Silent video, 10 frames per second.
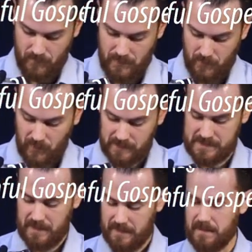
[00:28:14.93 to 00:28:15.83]
Paul is
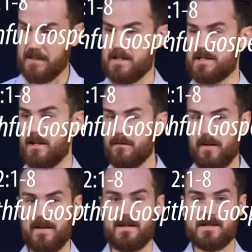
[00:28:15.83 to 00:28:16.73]
not a, a self
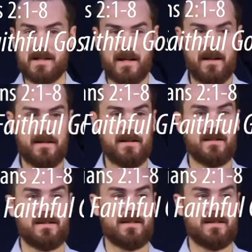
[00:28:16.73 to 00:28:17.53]
authenticated,